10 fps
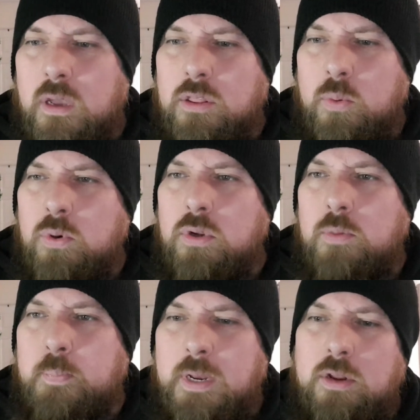there would
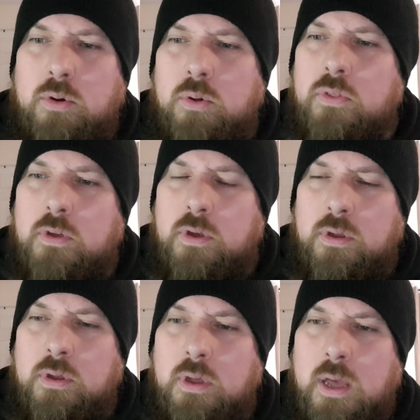have been
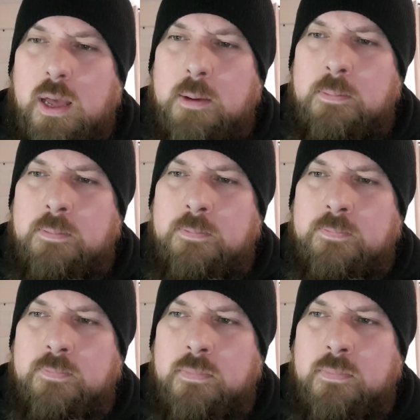another, another